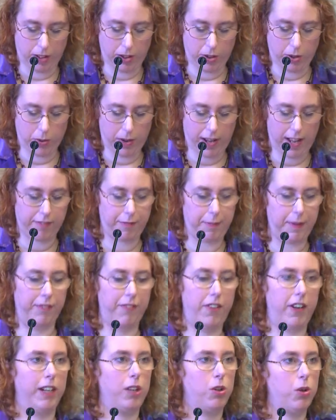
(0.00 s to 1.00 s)
who have been
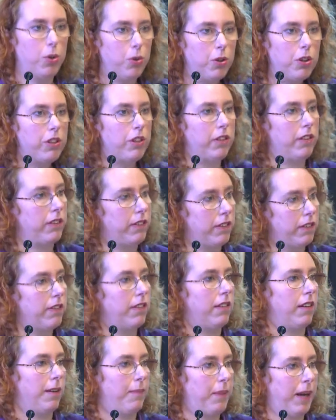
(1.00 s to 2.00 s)
very cautious
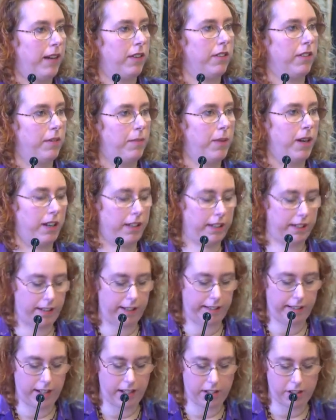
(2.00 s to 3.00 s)
about the
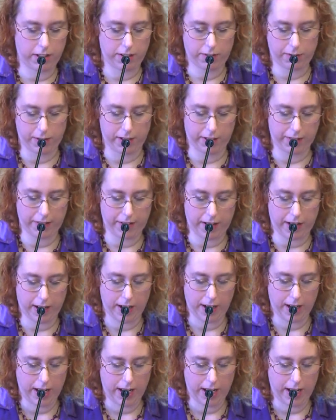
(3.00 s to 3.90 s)
marketisation of welfare,